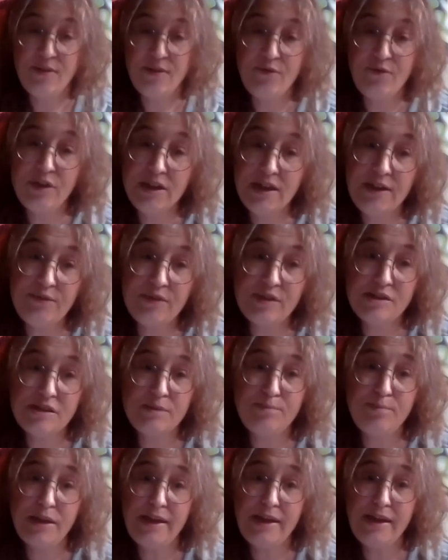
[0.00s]
Forgive us,
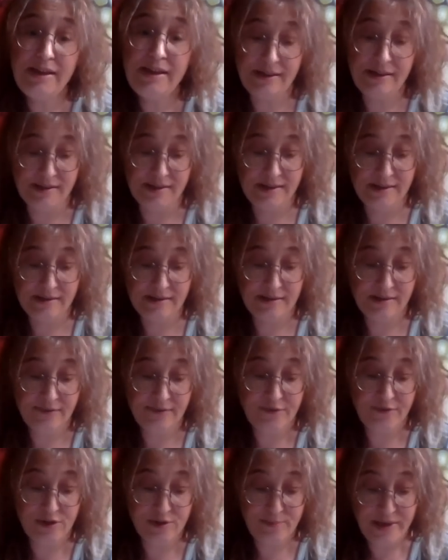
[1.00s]
please,
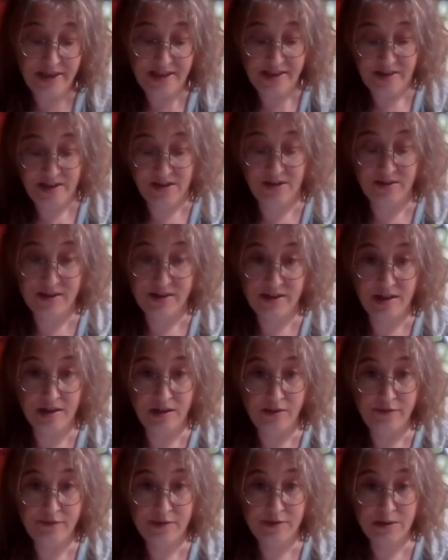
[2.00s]
for repeating
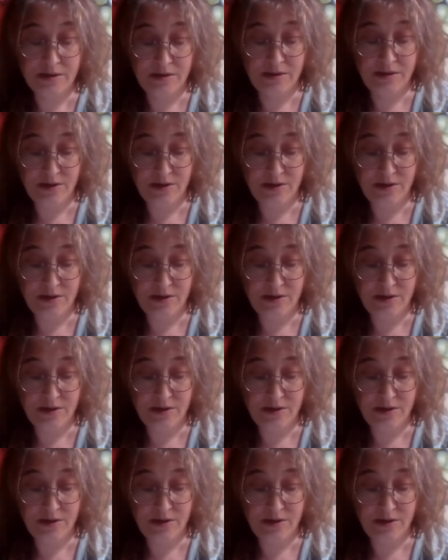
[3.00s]
ourselves,